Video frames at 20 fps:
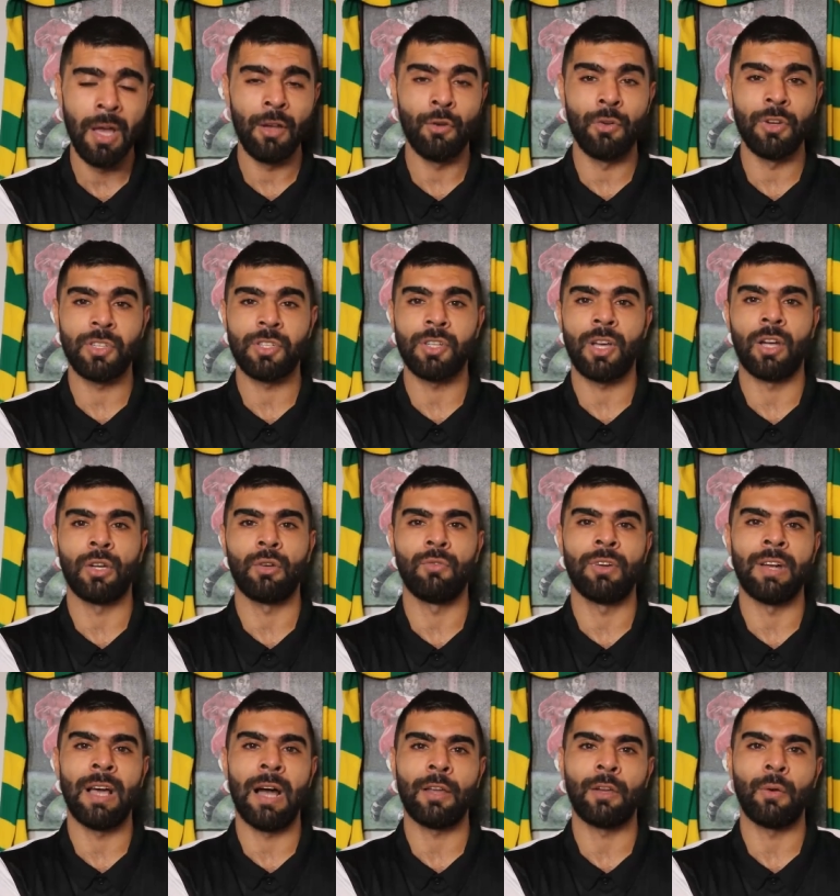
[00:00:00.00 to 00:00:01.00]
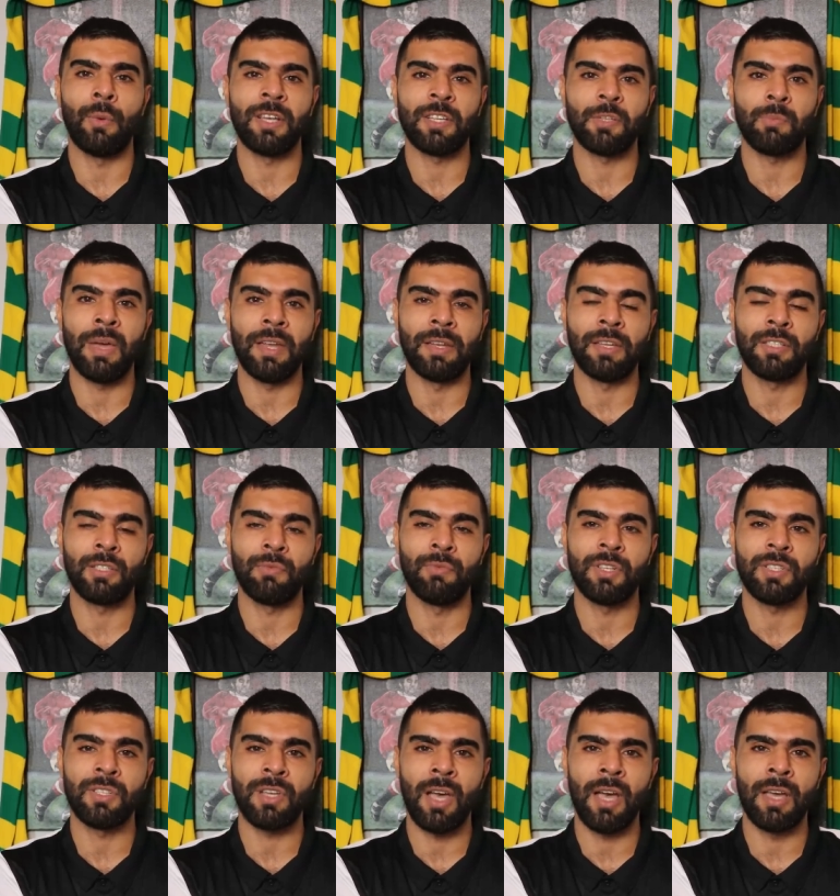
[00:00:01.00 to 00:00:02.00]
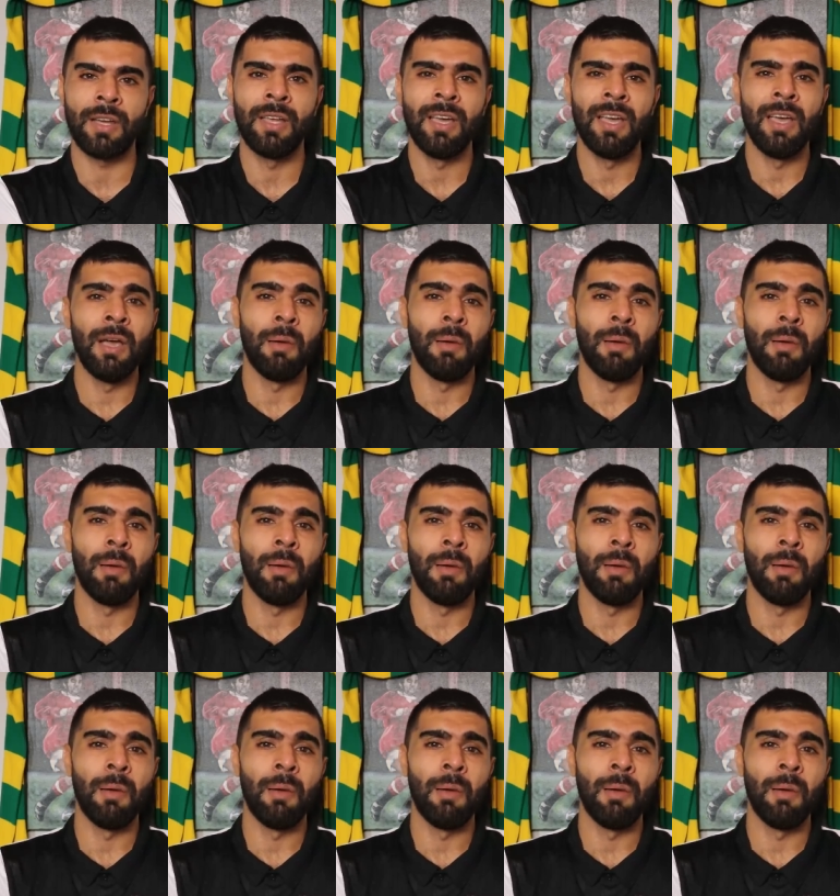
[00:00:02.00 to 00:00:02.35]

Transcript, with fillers: Cristiano Ronaldo expected to return